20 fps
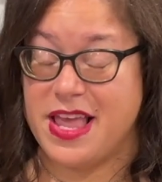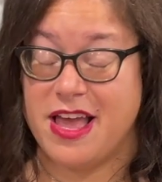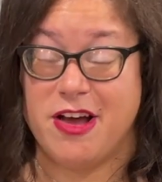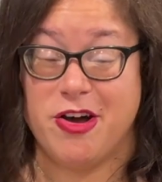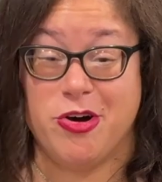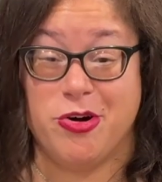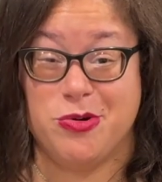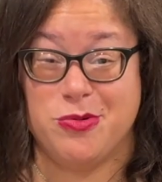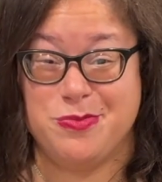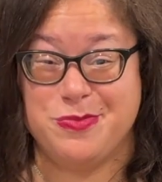
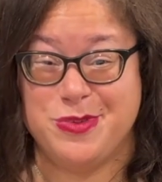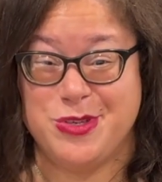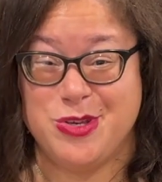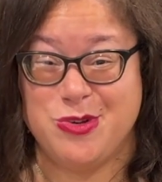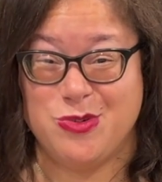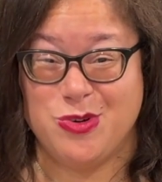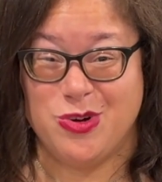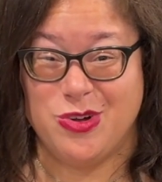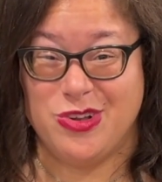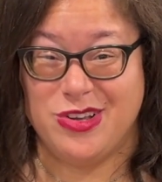Hope you
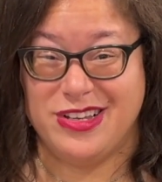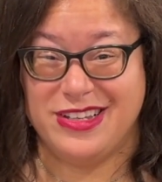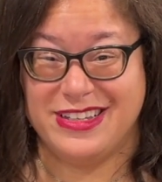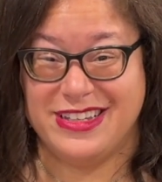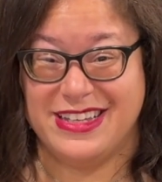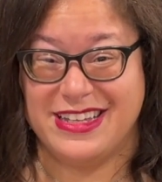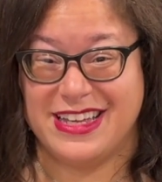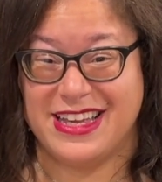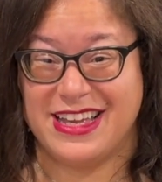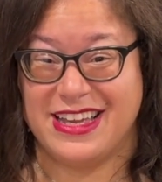
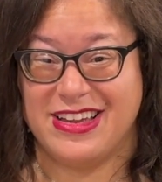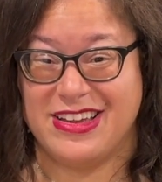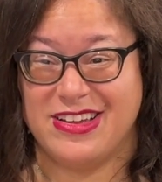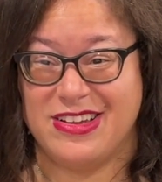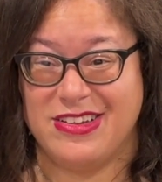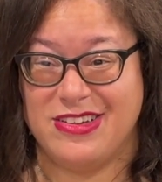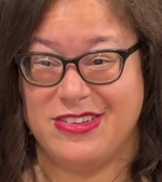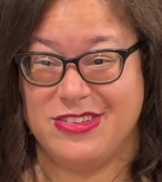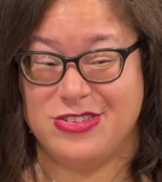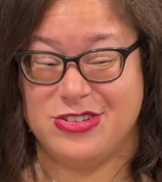all
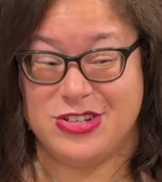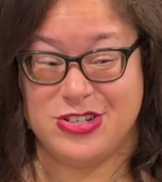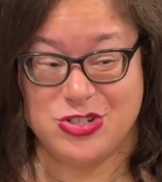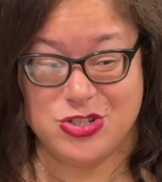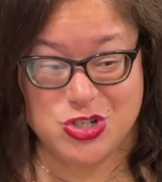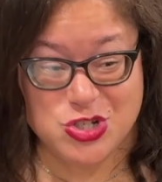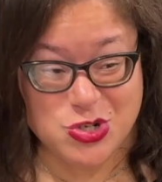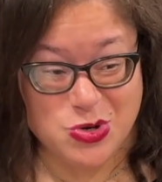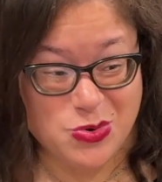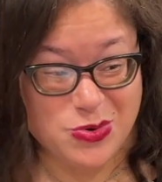
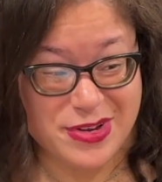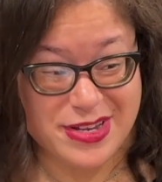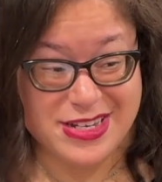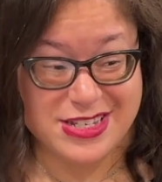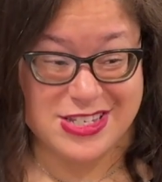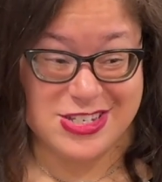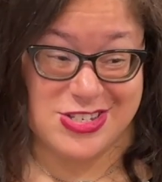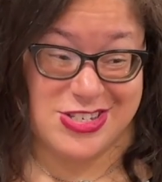enjoyed